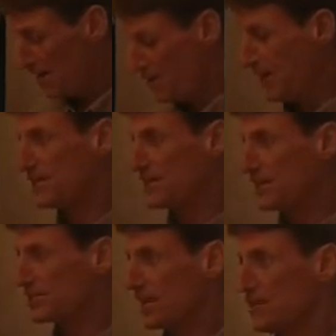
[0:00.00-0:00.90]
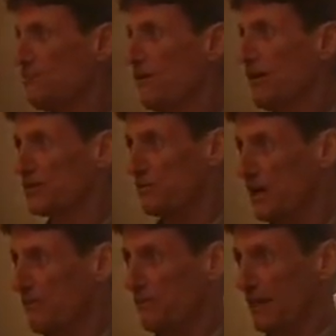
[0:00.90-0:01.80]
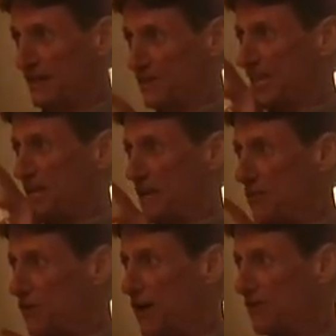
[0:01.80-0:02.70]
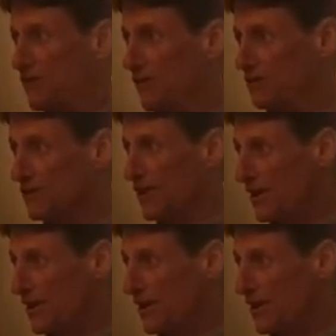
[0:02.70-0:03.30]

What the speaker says: This size berry is whenever they see them, they want those.